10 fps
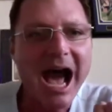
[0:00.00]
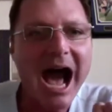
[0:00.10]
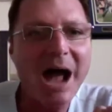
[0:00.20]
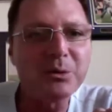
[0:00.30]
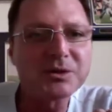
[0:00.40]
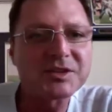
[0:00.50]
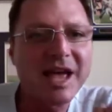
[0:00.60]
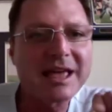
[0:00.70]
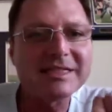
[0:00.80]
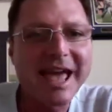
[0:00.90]
I will
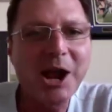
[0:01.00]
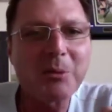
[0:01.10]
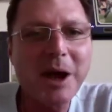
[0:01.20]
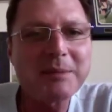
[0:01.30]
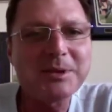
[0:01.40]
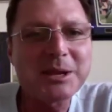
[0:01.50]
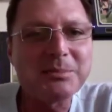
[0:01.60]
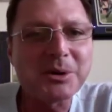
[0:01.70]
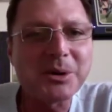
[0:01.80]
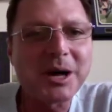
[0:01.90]
say, they are my
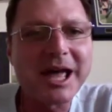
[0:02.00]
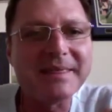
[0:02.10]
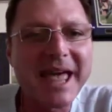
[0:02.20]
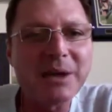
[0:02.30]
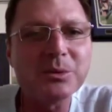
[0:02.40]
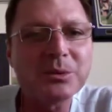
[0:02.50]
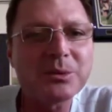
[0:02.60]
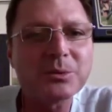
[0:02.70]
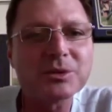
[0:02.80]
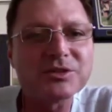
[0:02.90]
people, and they
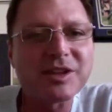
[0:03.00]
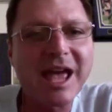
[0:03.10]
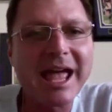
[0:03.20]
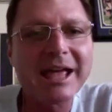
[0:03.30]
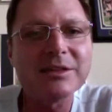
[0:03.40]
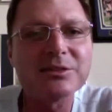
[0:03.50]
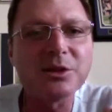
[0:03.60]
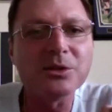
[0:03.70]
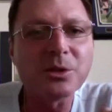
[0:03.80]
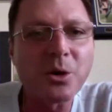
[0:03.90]
will say, the
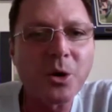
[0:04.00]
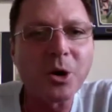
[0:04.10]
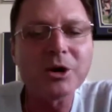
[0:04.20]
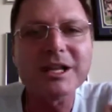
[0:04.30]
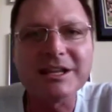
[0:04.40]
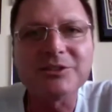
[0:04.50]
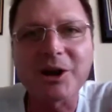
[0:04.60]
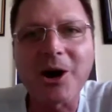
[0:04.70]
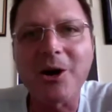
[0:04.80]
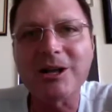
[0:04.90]
Lord is
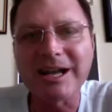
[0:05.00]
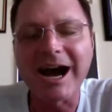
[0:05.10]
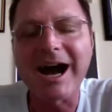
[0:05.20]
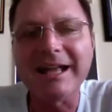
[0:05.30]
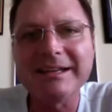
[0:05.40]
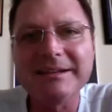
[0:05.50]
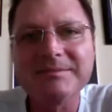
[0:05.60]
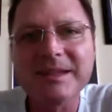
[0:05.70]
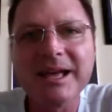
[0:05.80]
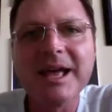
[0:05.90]
our God."
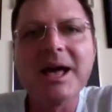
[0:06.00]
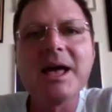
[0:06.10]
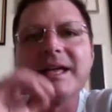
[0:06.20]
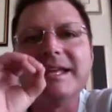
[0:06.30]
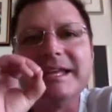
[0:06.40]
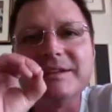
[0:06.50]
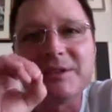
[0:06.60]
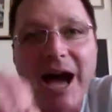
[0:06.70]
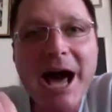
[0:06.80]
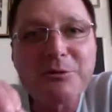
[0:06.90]
Is
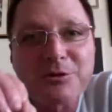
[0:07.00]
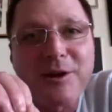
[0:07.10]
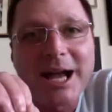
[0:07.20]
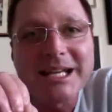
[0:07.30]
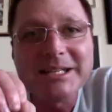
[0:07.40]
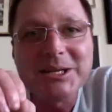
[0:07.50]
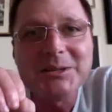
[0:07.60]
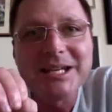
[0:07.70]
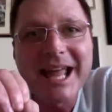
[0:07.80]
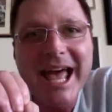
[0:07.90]
God refining you
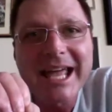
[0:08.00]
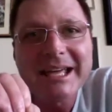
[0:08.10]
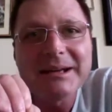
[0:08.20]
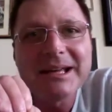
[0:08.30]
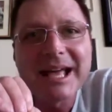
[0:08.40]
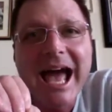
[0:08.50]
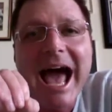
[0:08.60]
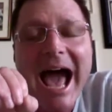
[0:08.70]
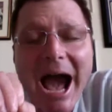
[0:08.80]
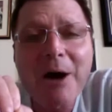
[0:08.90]
today?
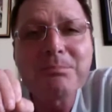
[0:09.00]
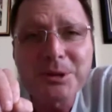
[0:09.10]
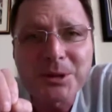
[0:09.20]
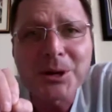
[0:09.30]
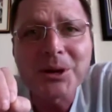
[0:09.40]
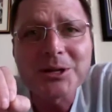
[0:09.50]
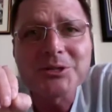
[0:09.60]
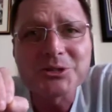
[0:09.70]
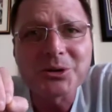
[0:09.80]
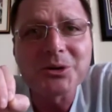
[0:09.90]
How pure
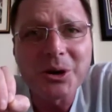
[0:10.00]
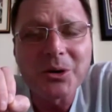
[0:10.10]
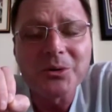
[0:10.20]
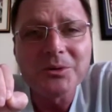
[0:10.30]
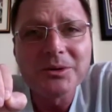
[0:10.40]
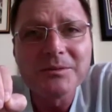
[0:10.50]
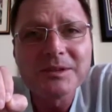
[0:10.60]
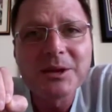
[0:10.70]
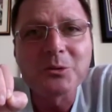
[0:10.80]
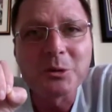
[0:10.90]
is your gold?
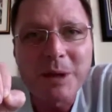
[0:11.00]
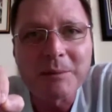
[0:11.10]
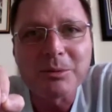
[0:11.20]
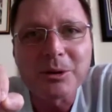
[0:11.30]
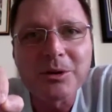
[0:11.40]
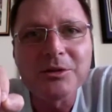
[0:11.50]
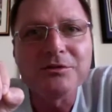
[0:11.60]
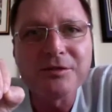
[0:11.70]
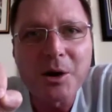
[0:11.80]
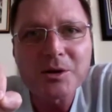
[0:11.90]
Remember, the
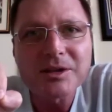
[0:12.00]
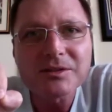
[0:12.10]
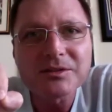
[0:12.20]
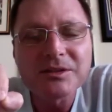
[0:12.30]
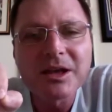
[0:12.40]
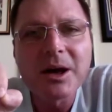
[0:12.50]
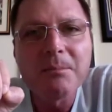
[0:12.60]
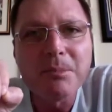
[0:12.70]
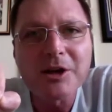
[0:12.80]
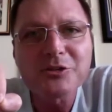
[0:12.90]
focus
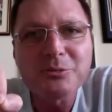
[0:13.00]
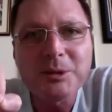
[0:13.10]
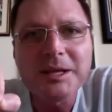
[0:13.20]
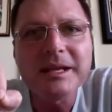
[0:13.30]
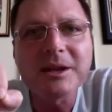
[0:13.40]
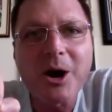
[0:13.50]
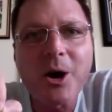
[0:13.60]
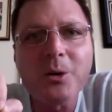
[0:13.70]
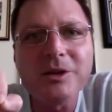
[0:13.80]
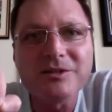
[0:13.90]
must be and
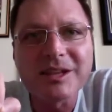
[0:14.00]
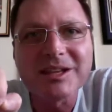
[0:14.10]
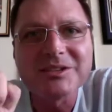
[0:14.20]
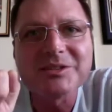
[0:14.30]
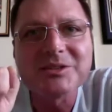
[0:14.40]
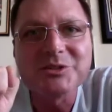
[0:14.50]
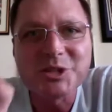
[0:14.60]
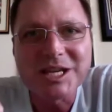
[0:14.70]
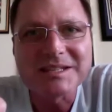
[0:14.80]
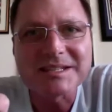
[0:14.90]
always is
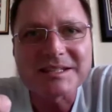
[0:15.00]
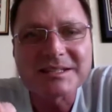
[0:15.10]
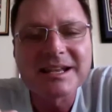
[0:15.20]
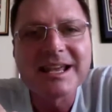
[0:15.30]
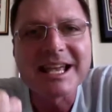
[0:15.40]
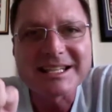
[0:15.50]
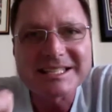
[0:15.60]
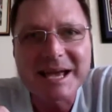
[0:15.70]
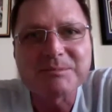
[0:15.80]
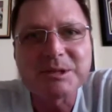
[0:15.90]
Jesus.
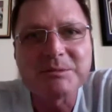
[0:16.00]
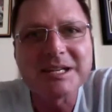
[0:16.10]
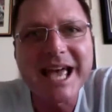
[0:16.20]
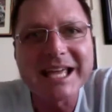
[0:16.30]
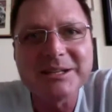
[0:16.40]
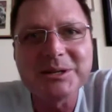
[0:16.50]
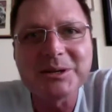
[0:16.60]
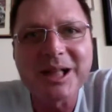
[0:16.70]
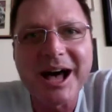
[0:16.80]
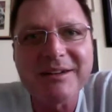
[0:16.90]
Accept Him today into your
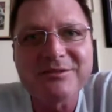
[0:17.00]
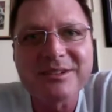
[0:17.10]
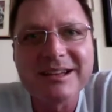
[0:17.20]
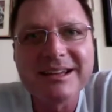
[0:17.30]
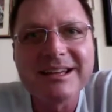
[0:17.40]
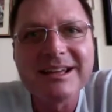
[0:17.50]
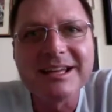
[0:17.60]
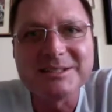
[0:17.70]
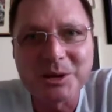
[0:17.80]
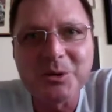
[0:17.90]
life.
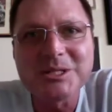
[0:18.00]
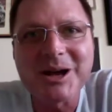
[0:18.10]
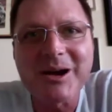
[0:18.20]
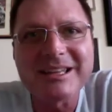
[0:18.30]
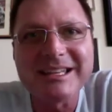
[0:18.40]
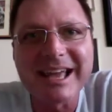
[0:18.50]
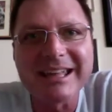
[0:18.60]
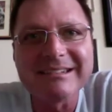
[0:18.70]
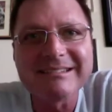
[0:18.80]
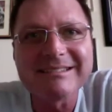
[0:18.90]
Until we talk
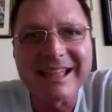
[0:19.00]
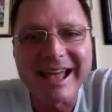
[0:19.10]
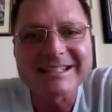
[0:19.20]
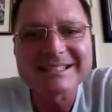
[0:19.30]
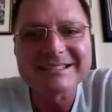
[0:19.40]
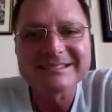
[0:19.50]
again, thanks.